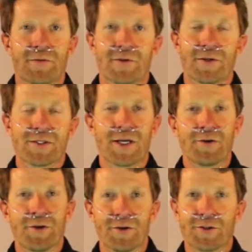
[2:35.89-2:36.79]
For a
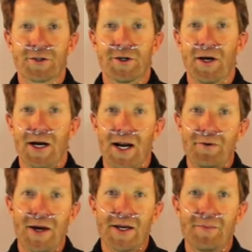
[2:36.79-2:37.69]
single user, I
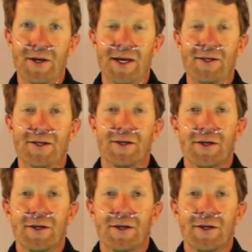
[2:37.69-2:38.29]
recommend